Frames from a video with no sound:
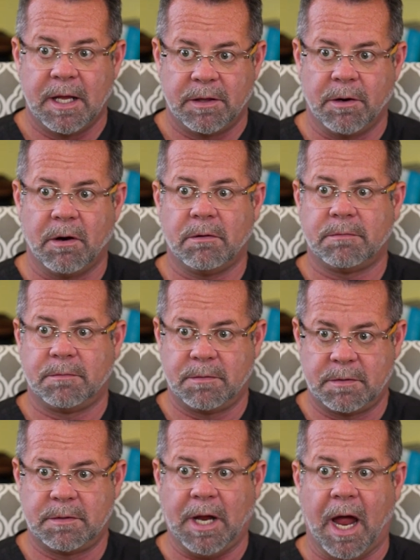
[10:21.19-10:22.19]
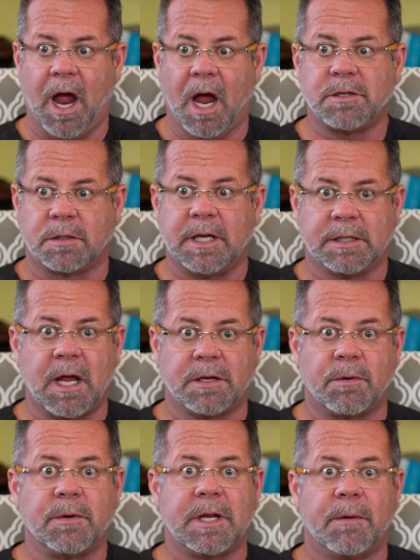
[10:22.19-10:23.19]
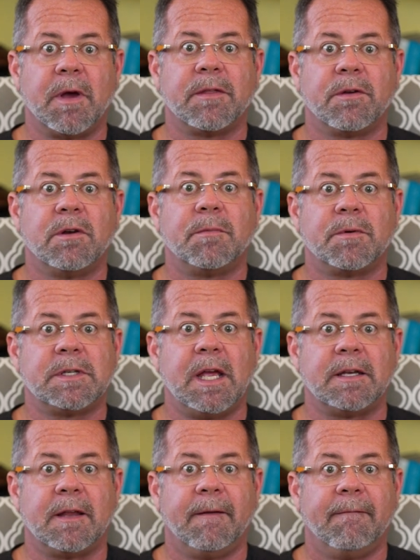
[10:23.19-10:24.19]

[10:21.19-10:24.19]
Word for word: their dihydrotestosterone went down by 30%.